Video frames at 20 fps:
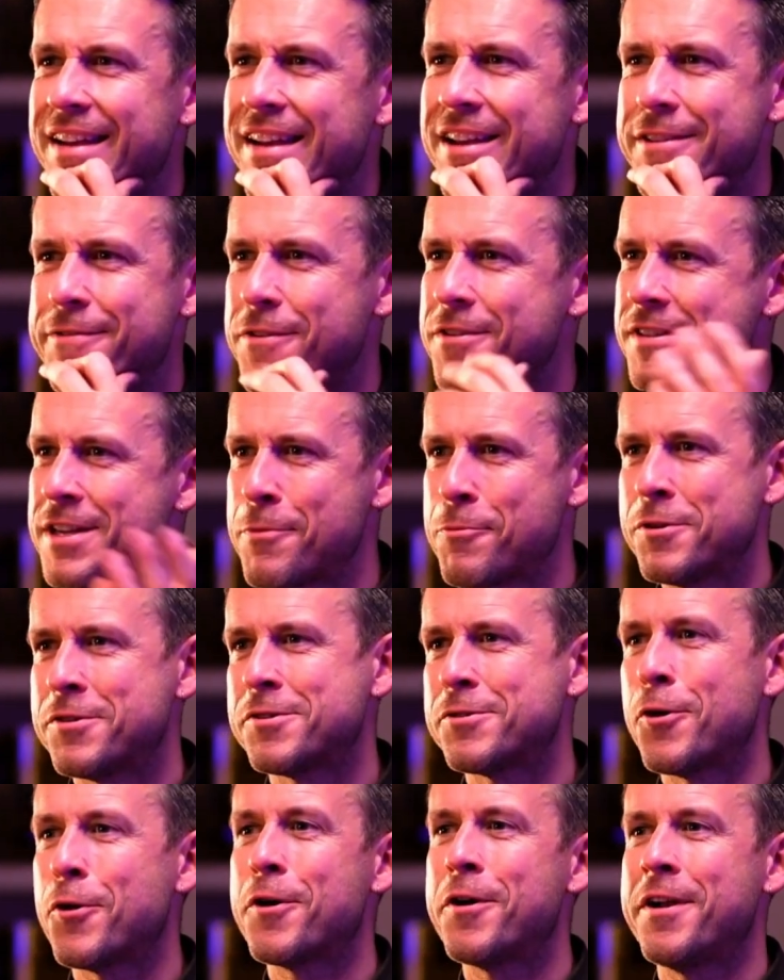His first name was
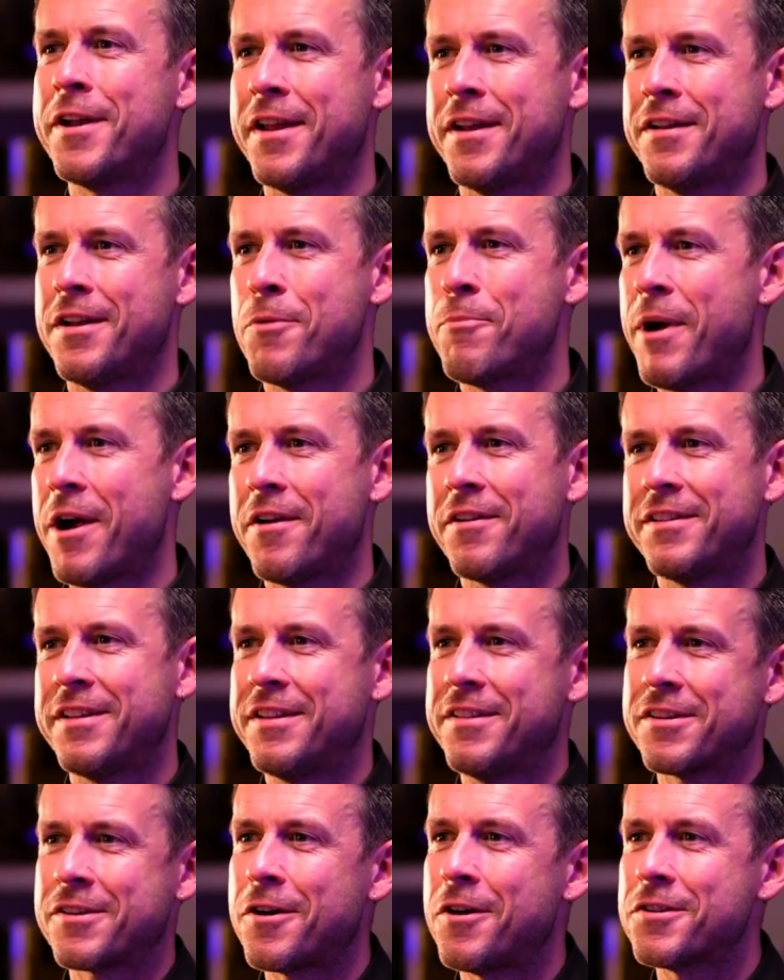Soren, and apparently
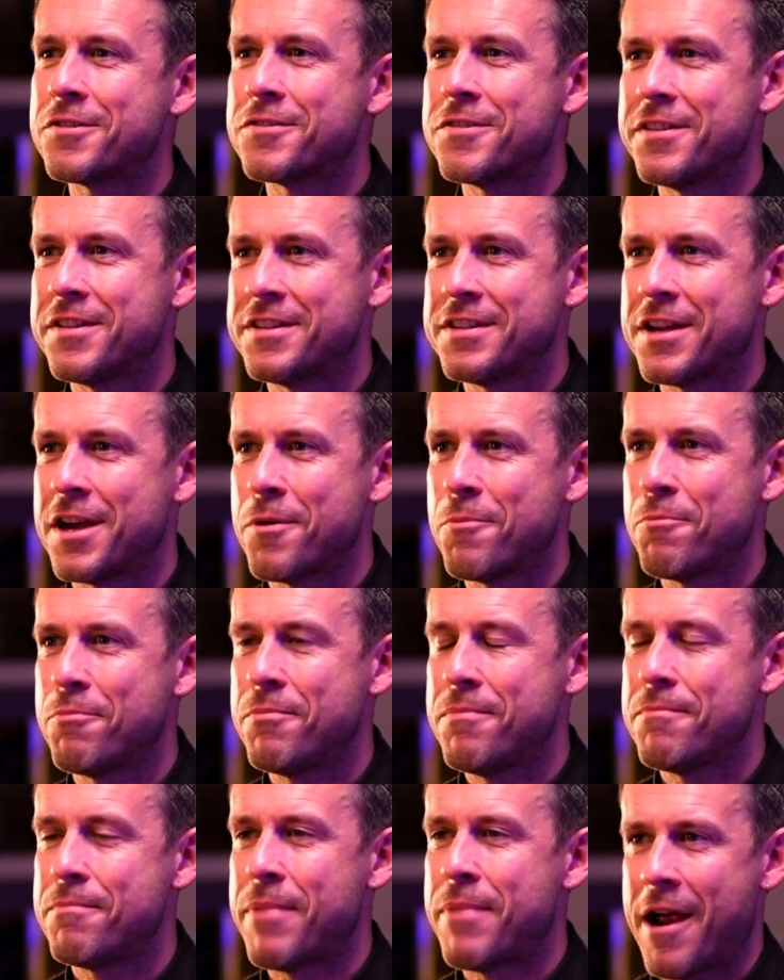in the culture at the time,
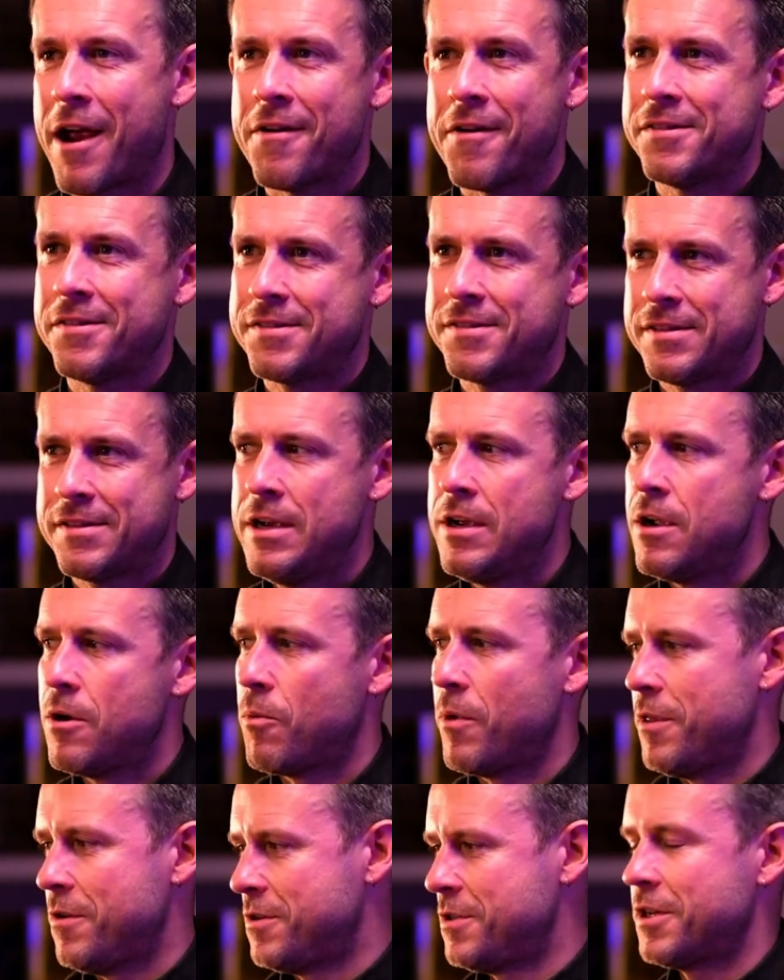parents,
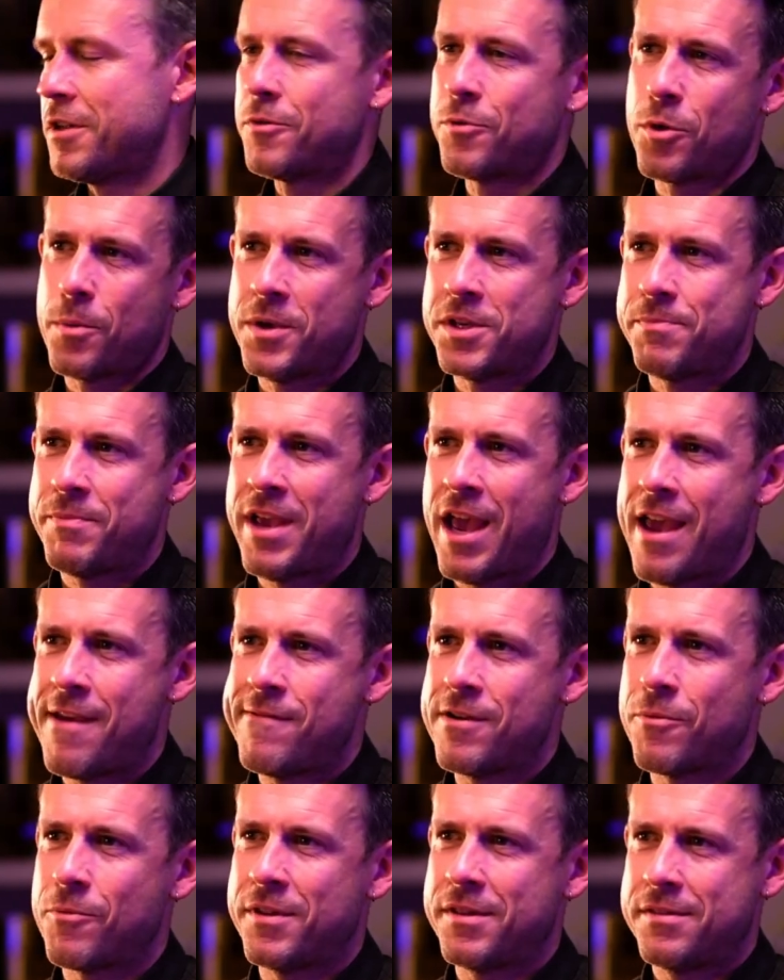when their children were
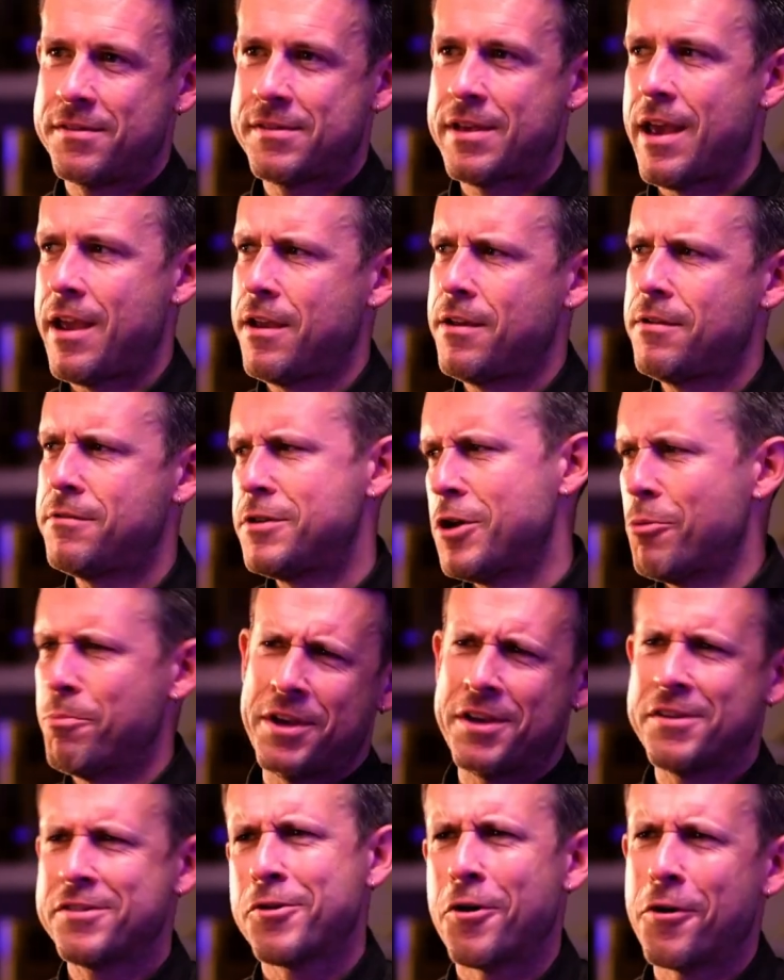misbehaving, would say, "Don't
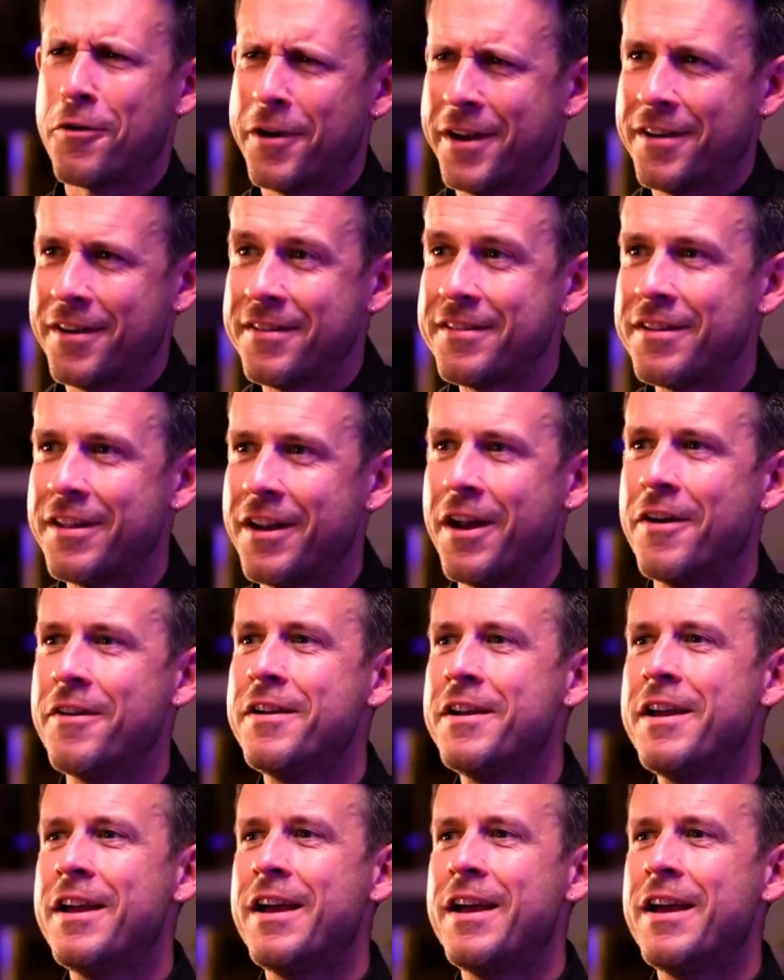be a Soren," you know.